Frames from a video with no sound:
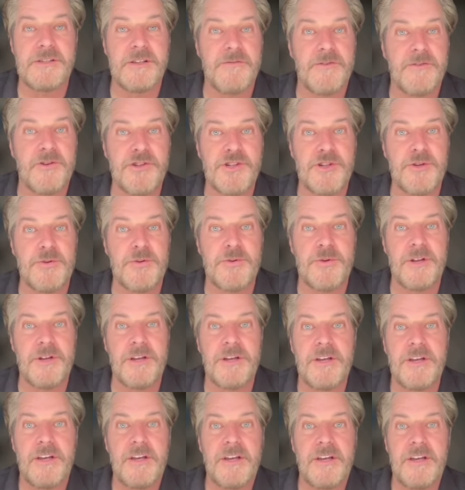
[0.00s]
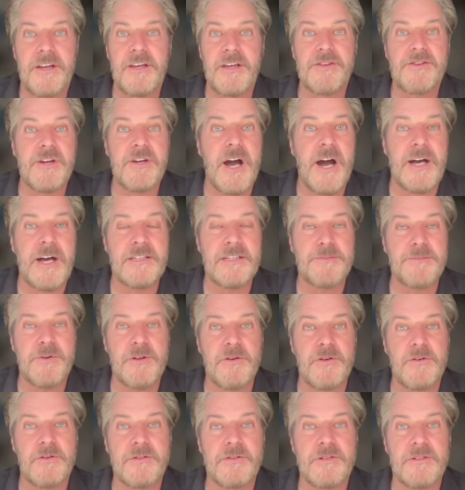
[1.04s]
of their children into
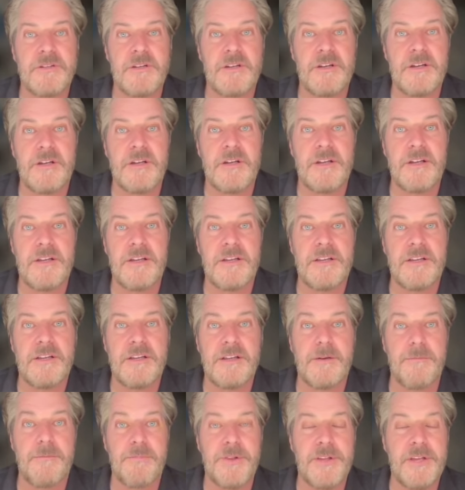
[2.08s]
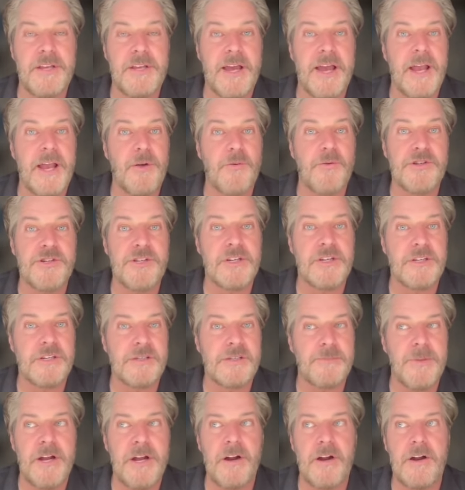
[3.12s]
hospitals uh, in complete anguish and
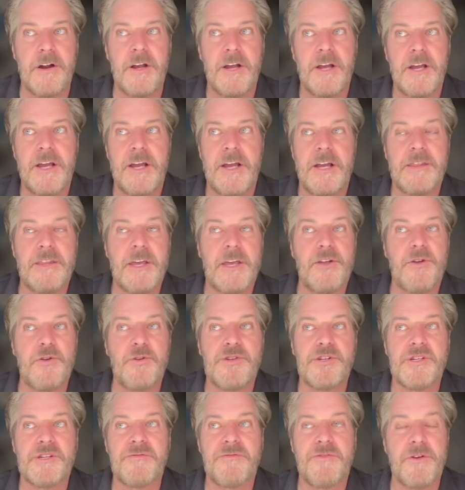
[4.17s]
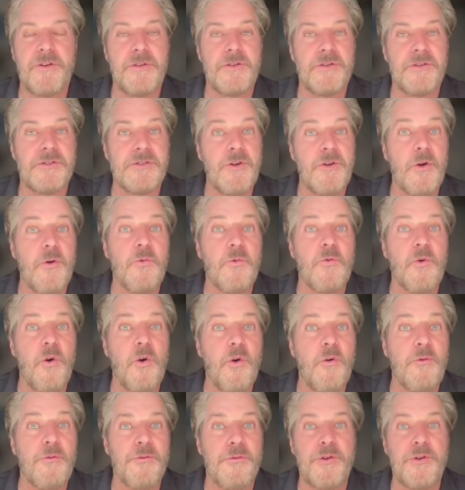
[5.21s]
despair, and that you just feel there's no
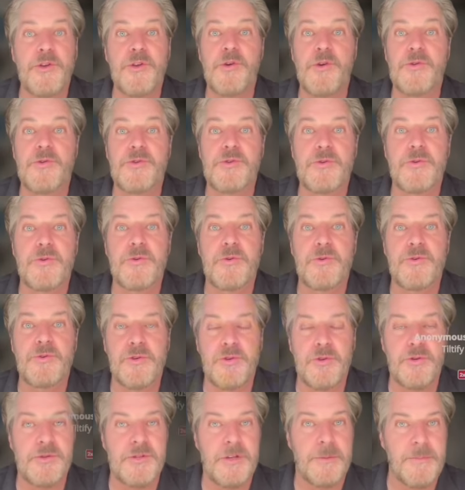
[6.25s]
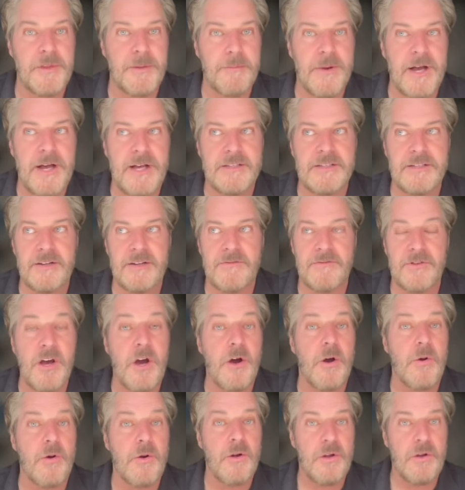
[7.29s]
role for you to to do something positive.
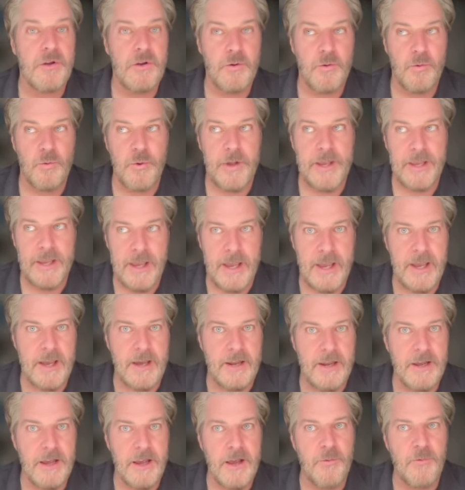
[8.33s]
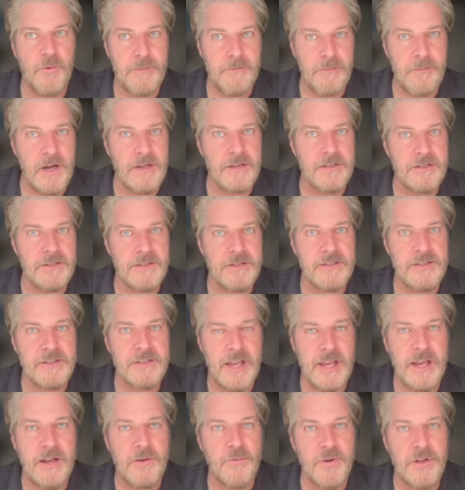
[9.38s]
No, we can and we must
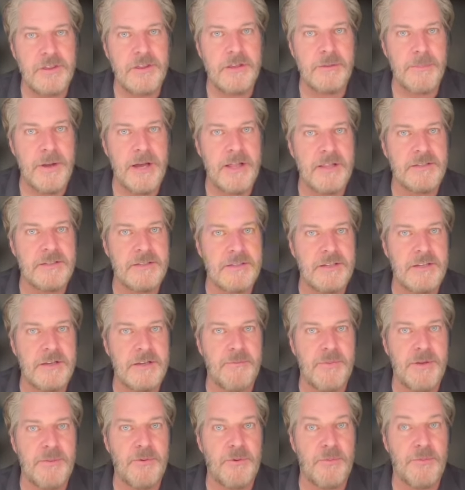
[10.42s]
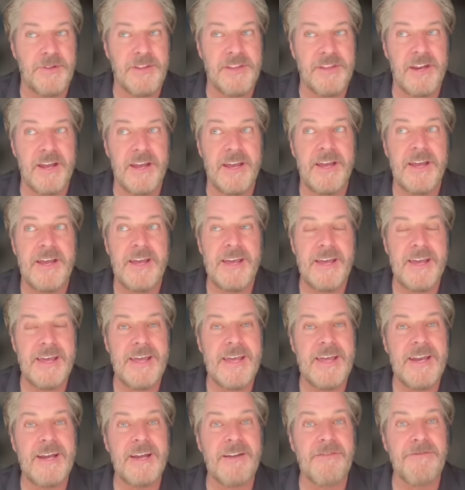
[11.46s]
stand with the Palestinian people today
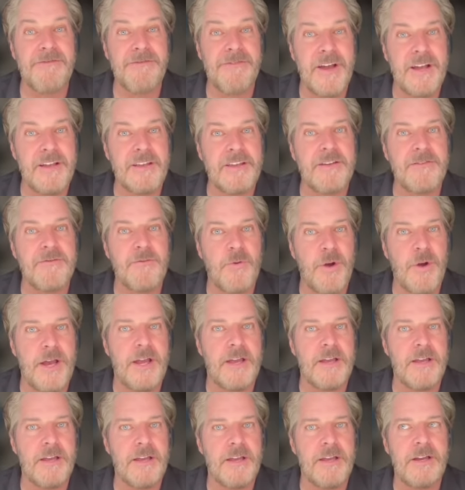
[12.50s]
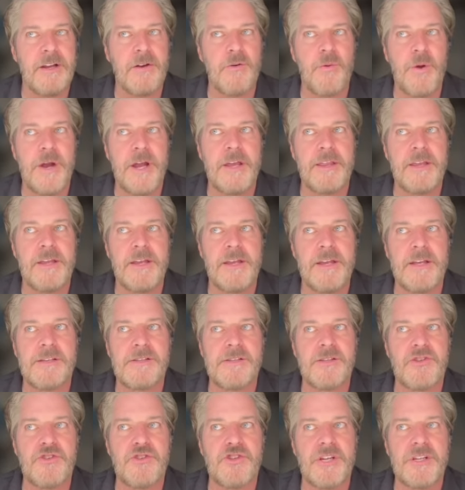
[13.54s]
in an effective way, in a way that
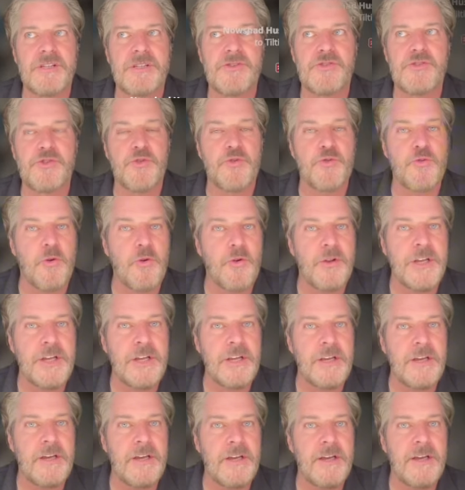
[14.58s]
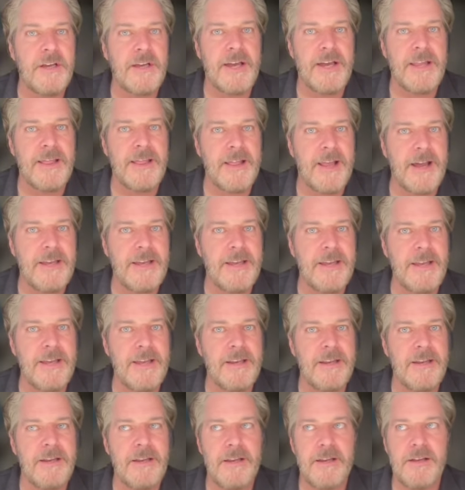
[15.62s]
isn't just scrolling and
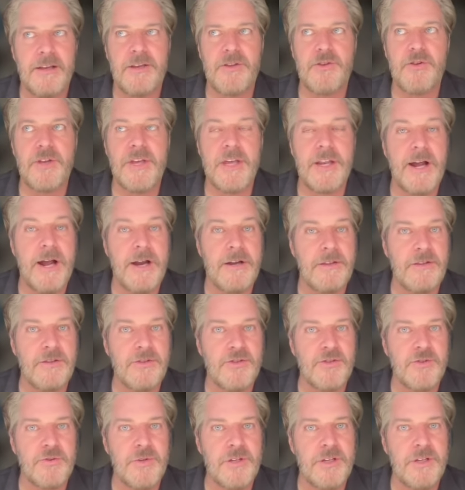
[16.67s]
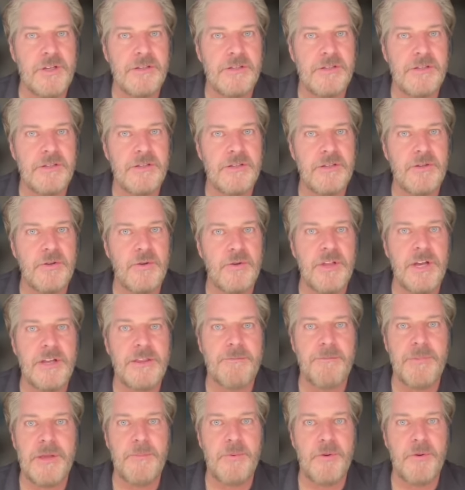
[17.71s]
liking you get out in the streets, you
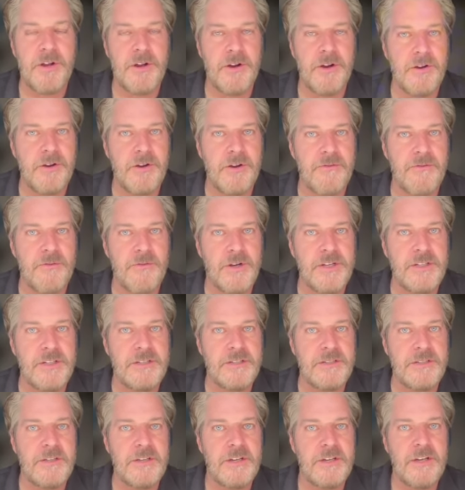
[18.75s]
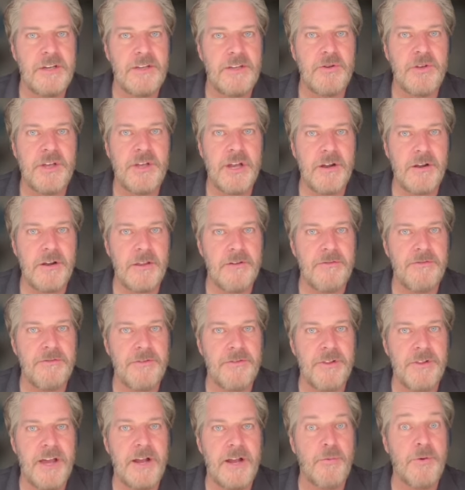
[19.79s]
let people hear your voice, you carry the
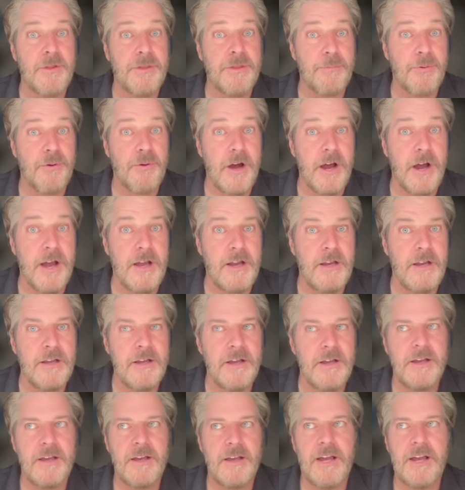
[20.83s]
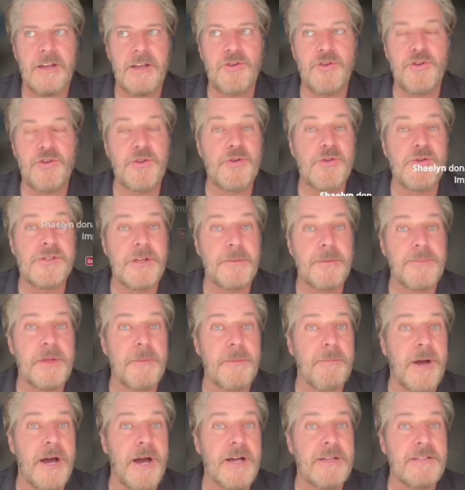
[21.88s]
flag with pride, and you do
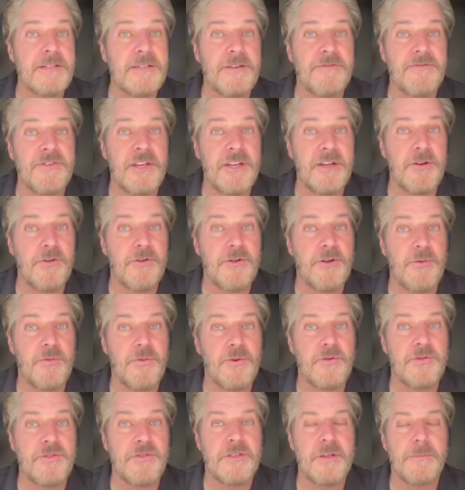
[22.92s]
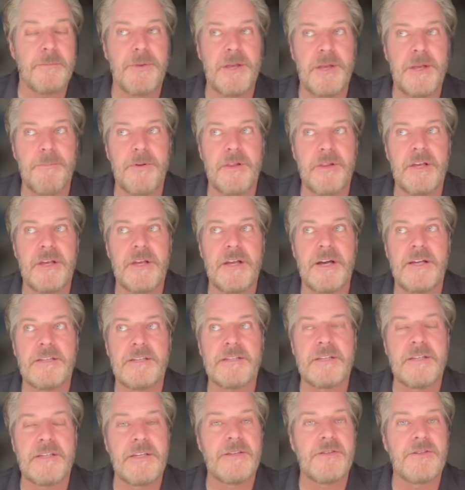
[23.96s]
something positive to heal their wounds. The people in
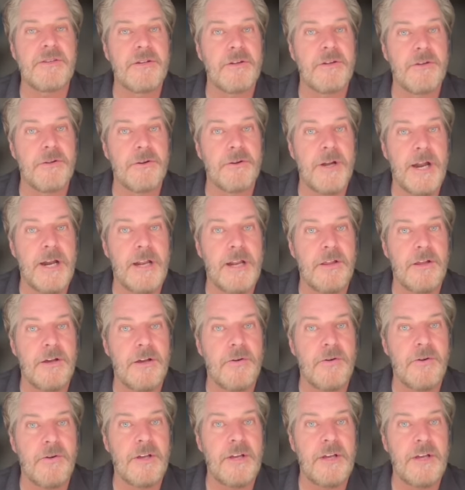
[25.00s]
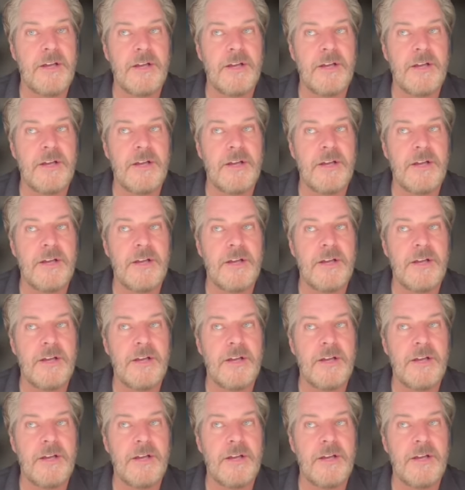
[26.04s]
Gaza need to know they're not alone.